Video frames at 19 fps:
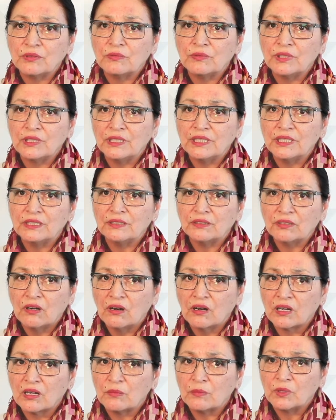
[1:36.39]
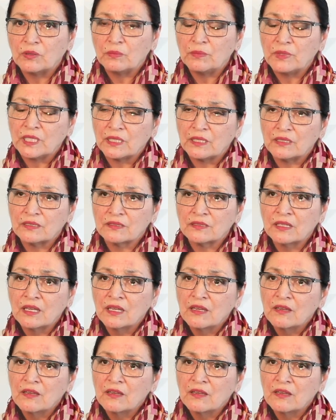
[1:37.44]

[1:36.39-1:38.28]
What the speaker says: really talk about, because